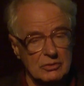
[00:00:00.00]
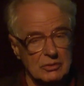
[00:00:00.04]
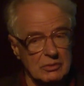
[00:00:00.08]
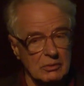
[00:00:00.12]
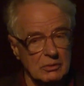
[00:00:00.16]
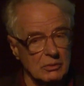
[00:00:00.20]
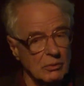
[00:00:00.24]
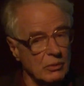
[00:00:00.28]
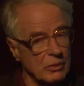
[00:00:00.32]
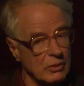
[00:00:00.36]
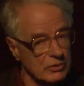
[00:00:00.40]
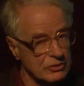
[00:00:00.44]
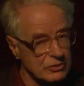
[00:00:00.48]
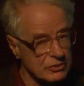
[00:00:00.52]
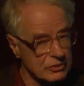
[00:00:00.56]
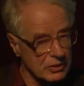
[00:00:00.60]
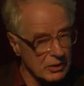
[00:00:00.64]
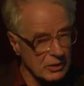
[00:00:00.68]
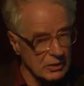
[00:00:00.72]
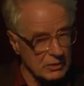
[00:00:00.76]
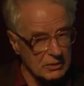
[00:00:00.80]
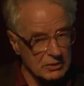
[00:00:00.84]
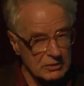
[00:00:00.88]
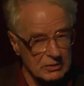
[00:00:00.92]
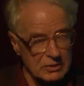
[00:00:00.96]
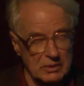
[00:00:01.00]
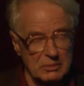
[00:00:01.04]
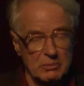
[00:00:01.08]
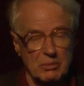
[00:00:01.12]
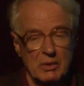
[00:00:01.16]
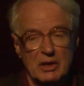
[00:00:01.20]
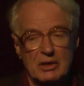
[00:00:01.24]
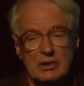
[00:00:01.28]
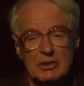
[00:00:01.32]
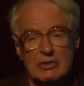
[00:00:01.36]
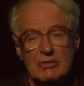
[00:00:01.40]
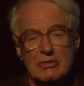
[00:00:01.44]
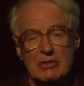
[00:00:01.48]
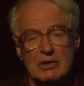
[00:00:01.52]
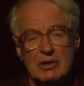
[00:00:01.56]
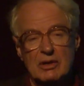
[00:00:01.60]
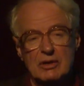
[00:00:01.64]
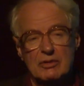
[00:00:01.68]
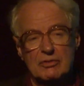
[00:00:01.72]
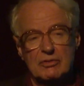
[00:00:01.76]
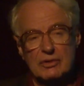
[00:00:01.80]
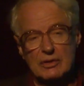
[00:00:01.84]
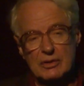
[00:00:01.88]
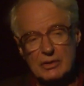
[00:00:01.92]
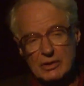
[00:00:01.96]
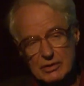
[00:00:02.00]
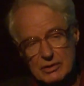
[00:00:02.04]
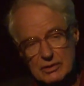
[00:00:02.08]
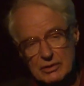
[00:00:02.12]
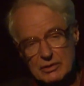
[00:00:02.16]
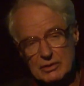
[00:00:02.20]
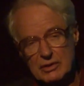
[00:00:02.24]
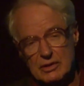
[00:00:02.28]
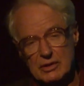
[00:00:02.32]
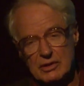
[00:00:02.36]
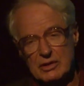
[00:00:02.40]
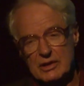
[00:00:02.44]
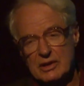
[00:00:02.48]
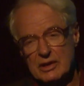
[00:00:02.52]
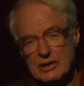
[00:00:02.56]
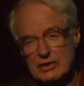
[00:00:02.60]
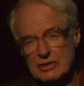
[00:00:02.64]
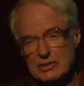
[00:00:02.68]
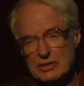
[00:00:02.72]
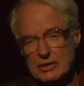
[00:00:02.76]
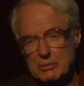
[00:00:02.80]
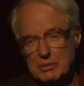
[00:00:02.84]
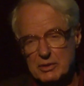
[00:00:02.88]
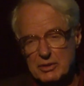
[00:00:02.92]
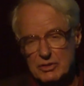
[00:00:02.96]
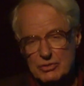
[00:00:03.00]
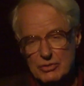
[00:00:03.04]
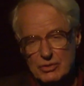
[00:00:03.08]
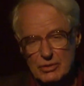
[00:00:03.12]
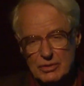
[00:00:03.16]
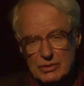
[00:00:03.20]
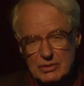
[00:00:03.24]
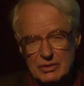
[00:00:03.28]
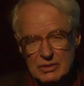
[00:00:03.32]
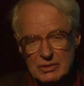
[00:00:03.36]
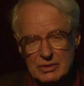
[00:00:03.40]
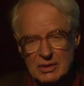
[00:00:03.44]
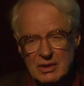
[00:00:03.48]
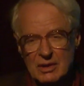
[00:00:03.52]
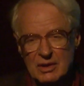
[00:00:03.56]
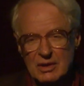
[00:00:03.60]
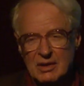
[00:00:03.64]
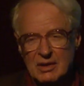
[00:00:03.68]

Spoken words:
one scholarly monograph, an article in an academic journal